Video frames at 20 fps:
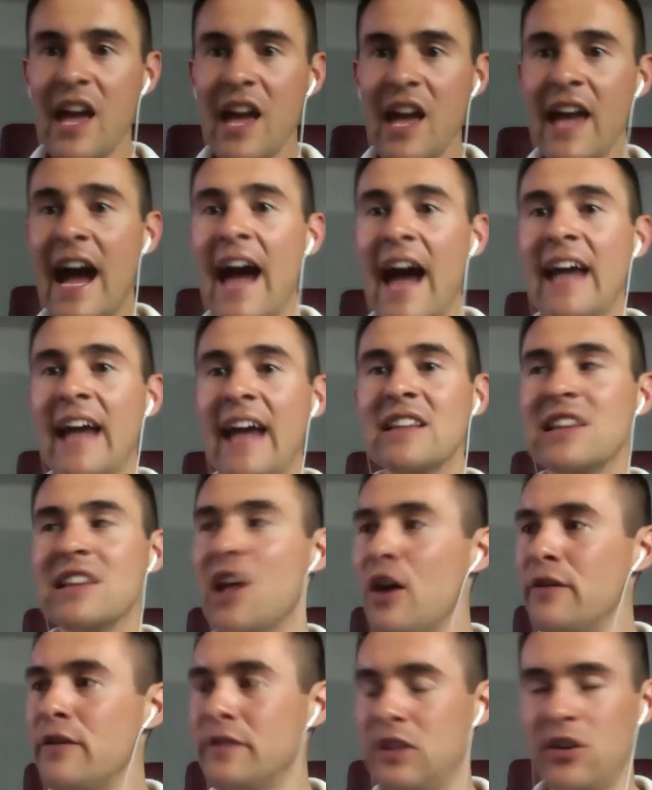I
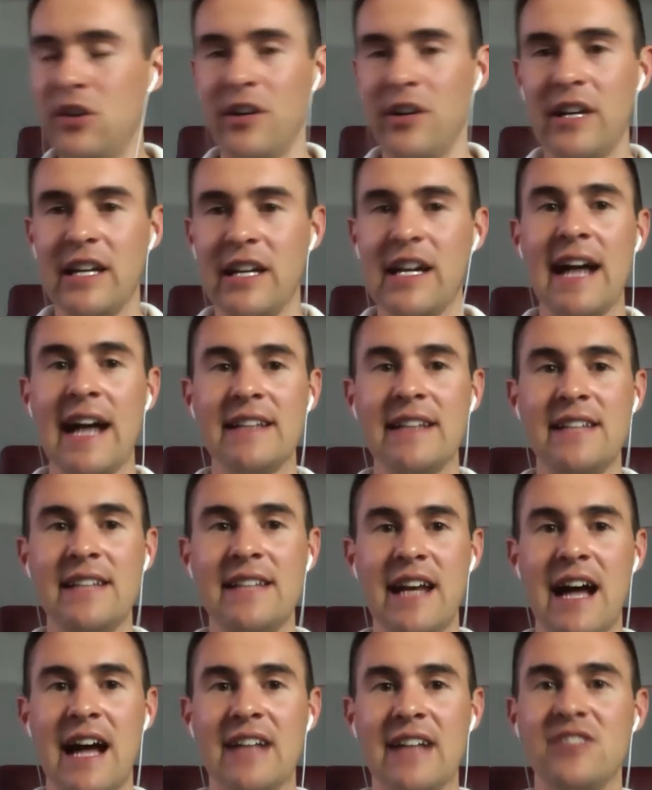love curating
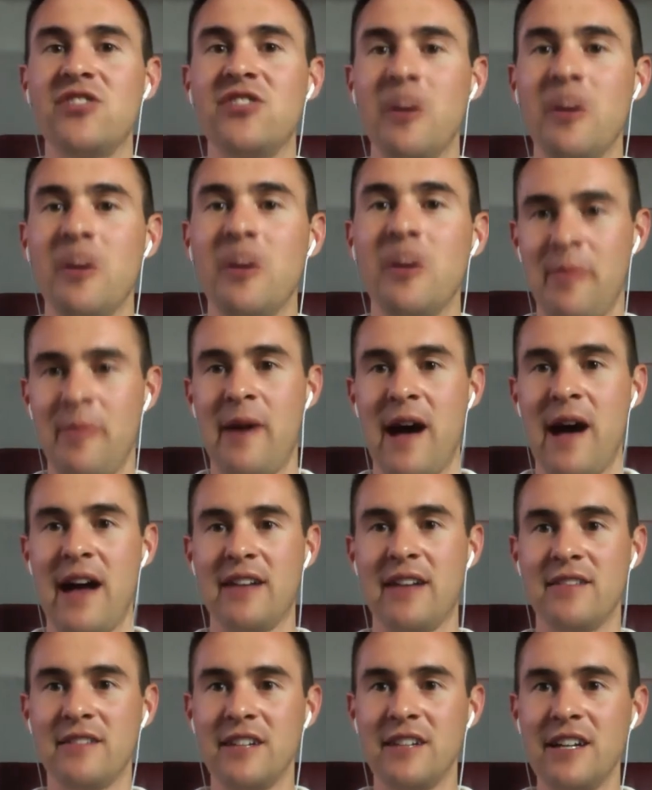content on
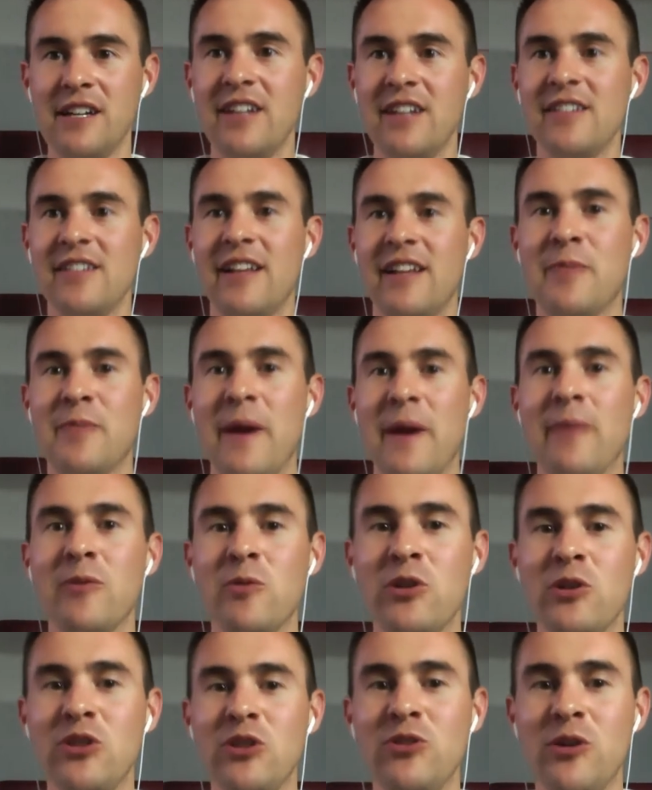StumbleUpon. That's
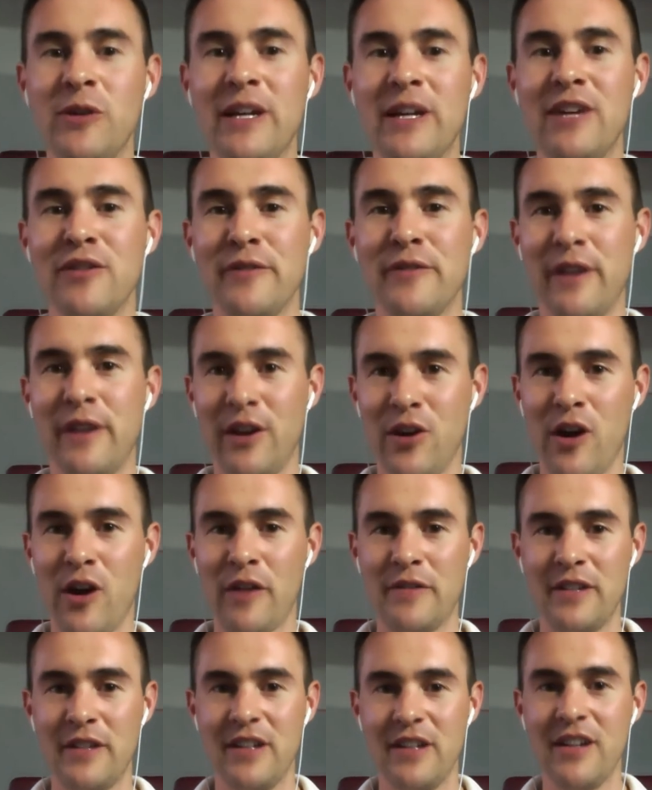probably one you don't hear very
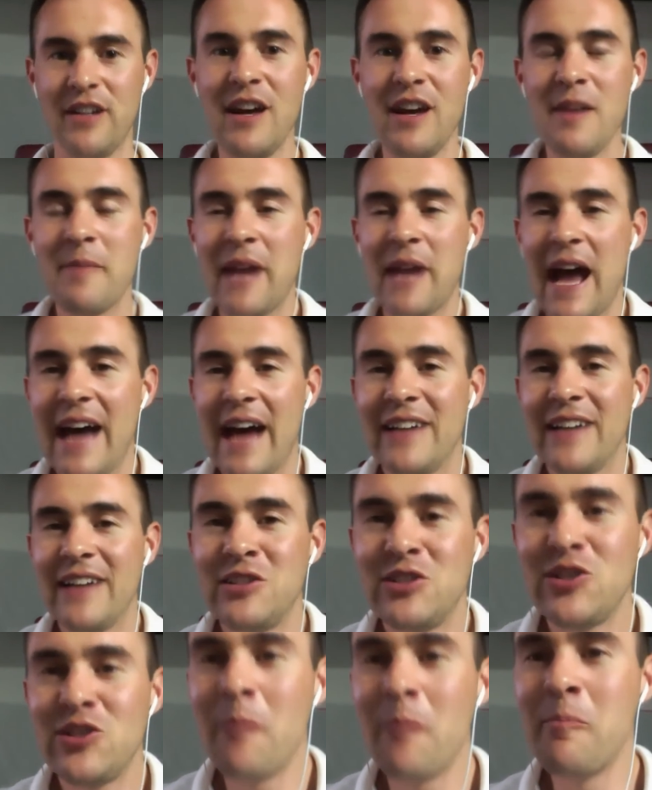often, but I
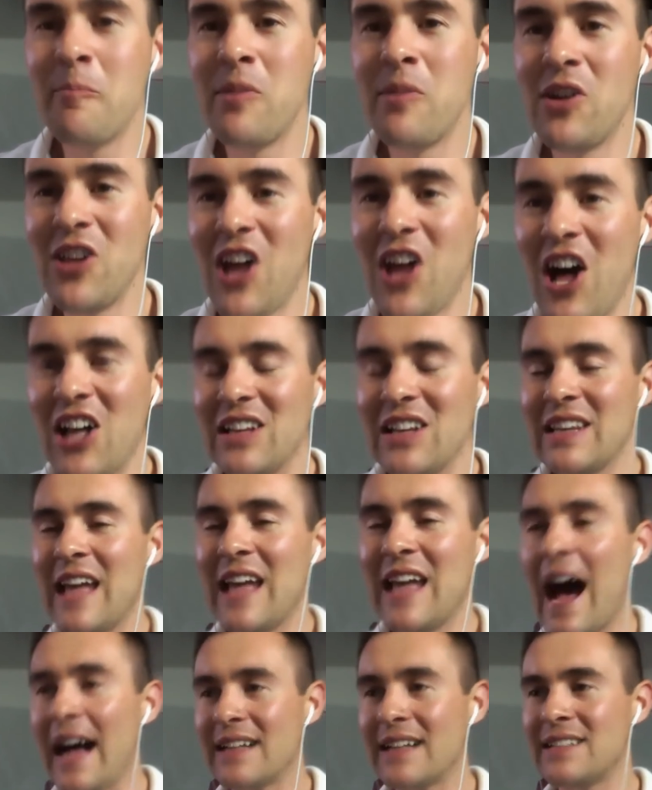stumble a
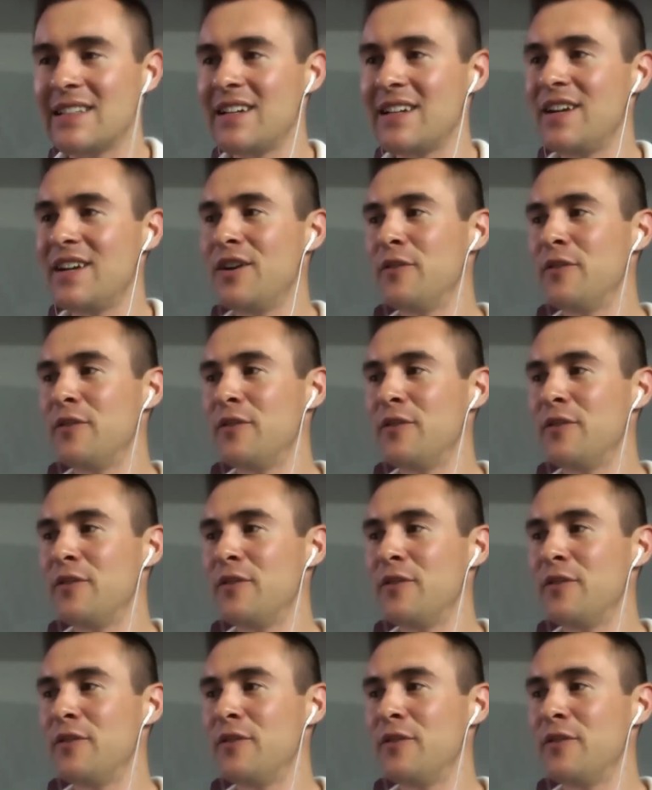lot